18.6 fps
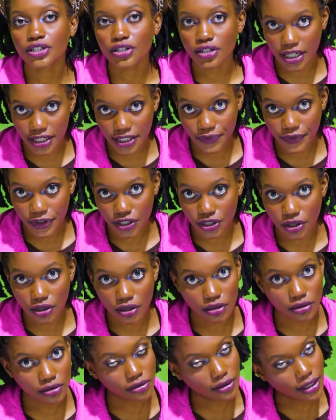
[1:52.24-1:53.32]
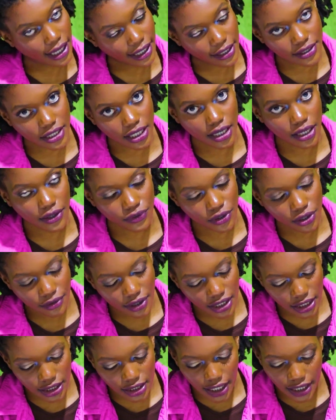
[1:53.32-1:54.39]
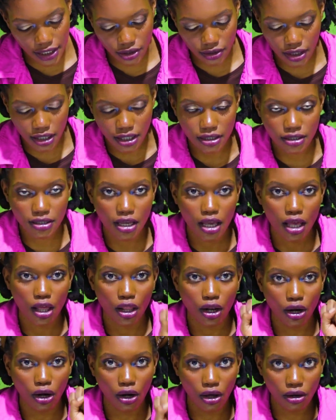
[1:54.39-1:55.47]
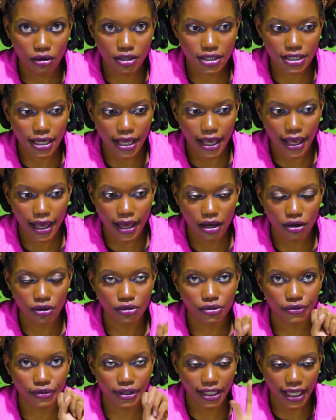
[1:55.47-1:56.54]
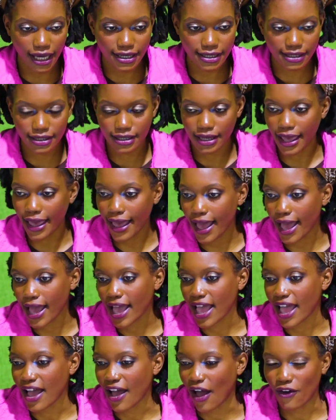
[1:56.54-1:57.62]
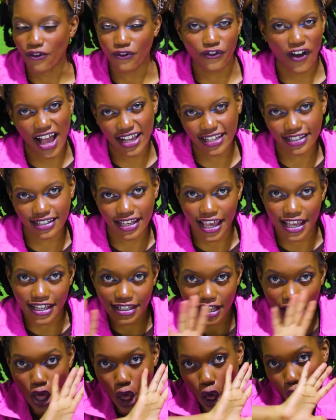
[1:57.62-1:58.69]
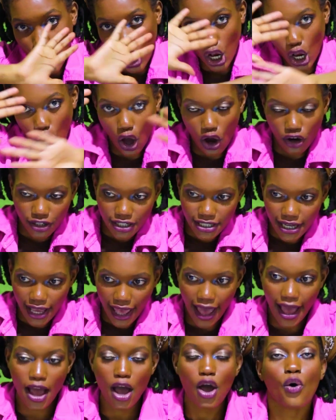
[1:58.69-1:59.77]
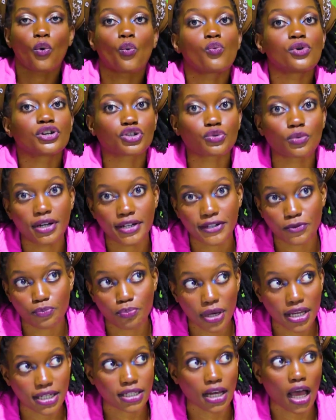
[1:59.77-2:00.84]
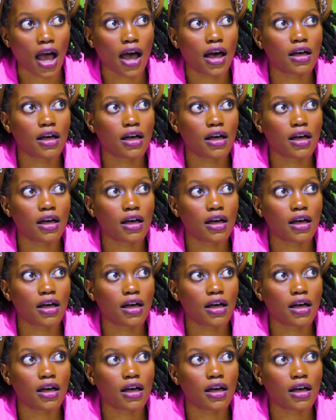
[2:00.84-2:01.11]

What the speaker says: Today's video, like I said, if you've not read the title, is locked hair or relaxed hair versus locked hair. Which one is better? Which